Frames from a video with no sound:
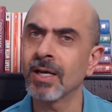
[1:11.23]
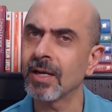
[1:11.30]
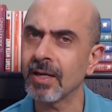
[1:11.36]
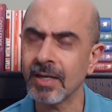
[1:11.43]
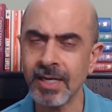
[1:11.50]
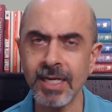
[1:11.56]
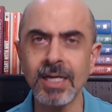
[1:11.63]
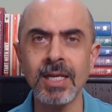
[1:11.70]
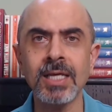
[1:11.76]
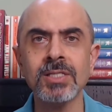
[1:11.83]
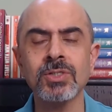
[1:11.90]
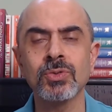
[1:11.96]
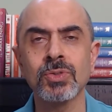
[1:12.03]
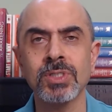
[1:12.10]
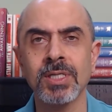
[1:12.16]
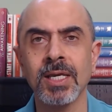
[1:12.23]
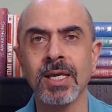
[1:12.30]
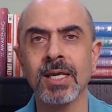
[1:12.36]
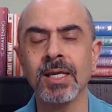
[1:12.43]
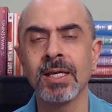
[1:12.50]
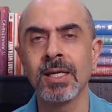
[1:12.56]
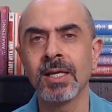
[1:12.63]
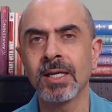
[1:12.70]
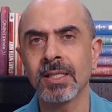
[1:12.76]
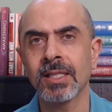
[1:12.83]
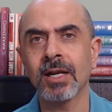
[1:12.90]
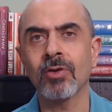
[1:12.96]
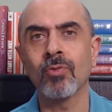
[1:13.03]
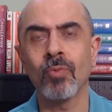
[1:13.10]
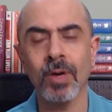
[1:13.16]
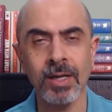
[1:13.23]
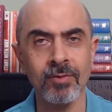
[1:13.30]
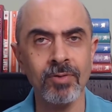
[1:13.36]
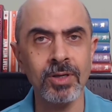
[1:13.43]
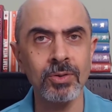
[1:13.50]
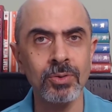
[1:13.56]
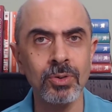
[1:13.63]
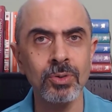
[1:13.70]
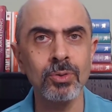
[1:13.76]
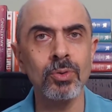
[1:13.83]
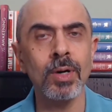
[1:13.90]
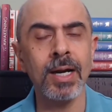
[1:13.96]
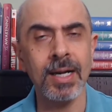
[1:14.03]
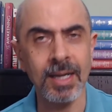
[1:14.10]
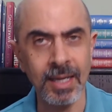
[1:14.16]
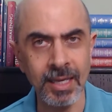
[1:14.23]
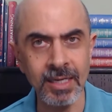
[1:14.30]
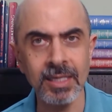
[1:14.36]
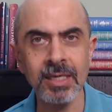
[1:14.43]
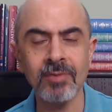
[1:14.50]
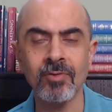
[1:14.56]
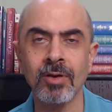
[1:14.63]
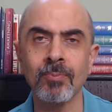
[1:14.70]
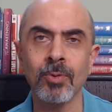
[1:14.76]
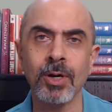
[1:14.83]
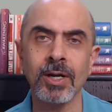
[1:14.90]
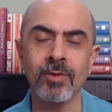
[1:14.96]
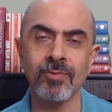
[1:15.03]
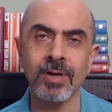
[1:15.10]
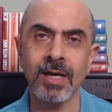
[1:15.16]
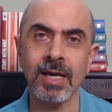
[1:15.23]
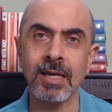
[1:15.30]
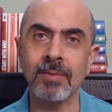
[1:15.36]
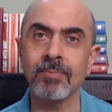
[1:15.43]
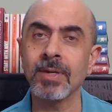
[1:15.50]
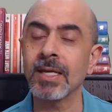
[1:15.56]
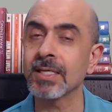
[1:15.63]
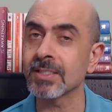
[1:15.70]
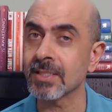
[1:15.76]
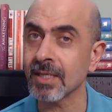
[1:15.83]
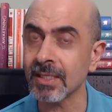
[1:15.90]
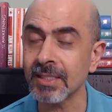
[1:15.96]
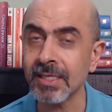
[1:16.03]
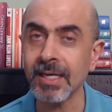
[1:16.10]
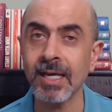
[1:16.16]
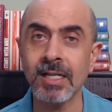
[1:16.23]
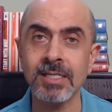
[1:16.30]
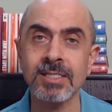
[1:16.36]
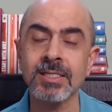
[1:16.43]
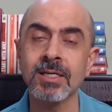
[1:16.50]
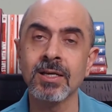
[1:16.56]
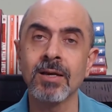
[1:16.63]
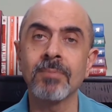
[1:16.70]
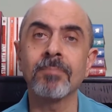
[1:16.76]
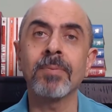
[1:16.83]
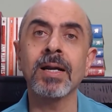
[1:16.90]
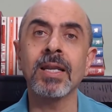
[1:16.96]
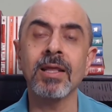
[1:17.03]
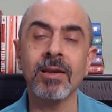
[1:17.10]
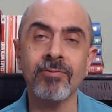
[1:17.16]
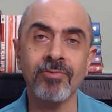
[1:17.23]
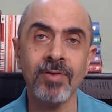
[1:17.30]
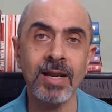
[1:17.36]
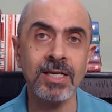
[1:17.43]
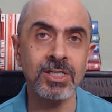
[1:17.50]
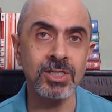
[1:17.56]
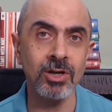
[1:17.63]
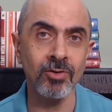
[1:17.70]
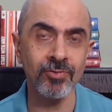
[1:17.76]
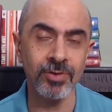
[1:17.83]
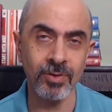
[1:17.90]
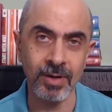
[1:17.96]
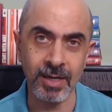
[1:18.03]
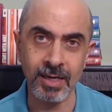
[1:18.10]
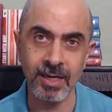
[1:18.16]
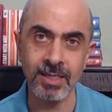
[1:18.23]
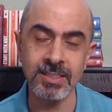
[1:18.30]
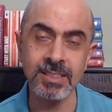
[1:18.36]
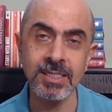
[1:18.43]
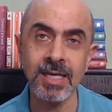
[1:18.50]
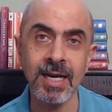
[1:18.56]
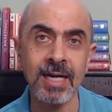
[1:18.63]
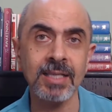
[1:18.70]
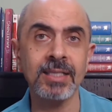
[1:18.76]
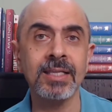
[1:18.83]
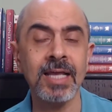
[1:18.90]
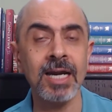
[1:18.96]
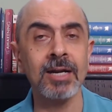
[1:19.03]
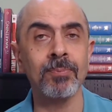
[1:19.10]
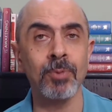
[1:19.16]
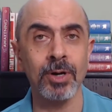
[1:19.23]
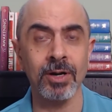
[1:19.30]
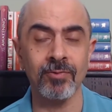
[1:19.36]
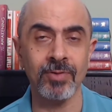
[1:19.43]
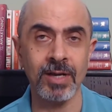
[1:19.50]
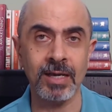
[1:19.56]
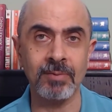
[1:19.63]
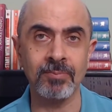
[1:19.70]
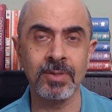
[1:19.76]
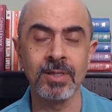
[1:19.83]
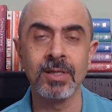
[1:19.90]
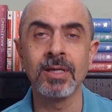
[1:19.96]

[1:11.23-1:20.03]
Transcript: Needless to say that whatever you do at any given point of time is nothing else but a reflection of your energy at that point of time,